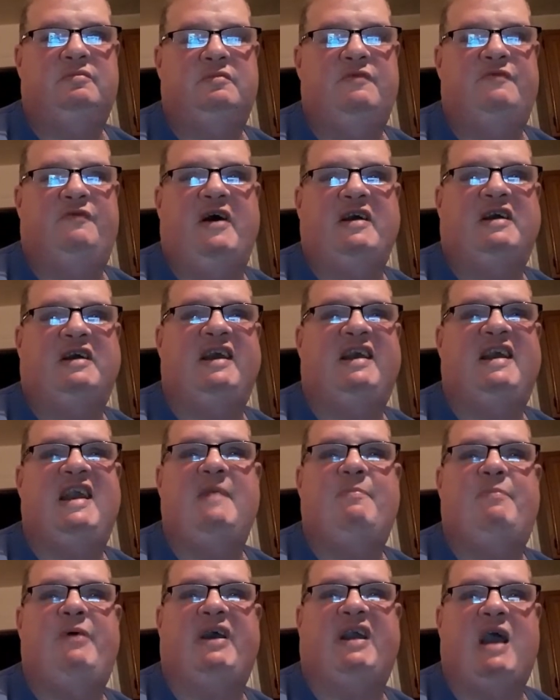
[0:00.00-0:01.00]
If I can
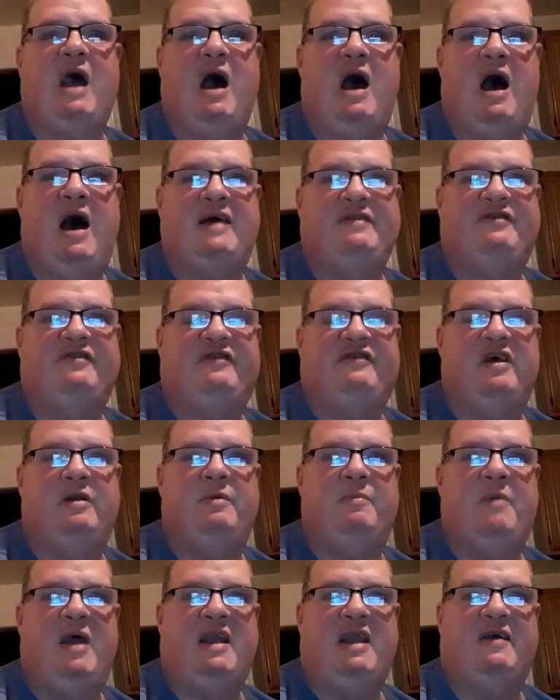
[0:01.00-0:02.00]
keep it constant
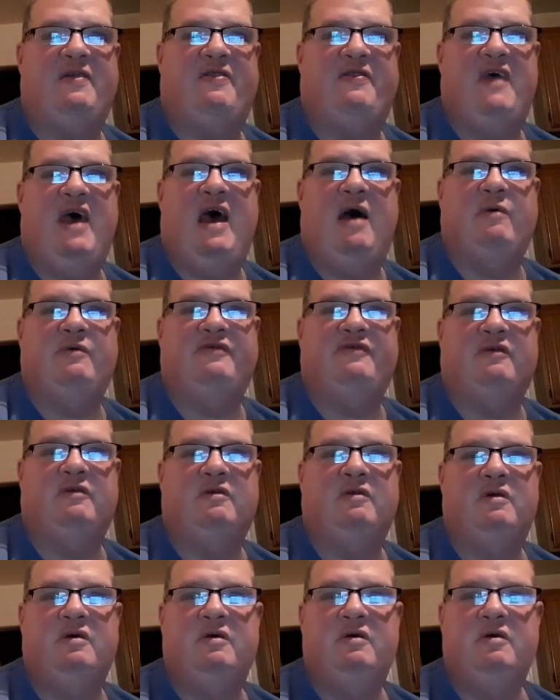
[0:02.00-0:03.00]
and make 1,000.